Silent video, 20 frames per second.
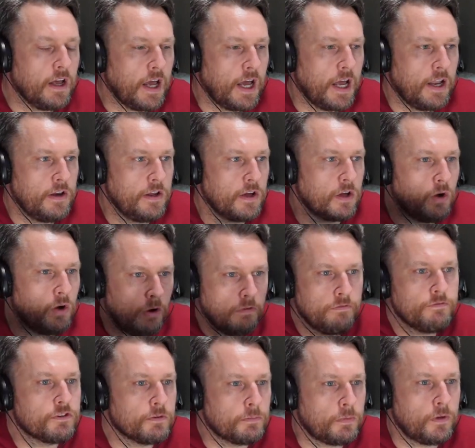and you're
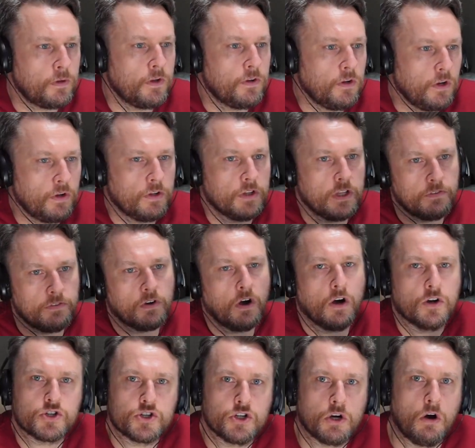comfortable and you know that you've
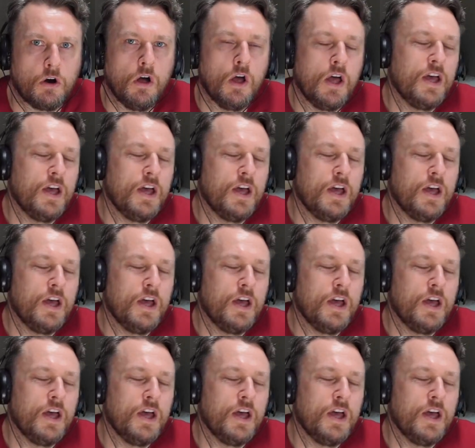got a shot,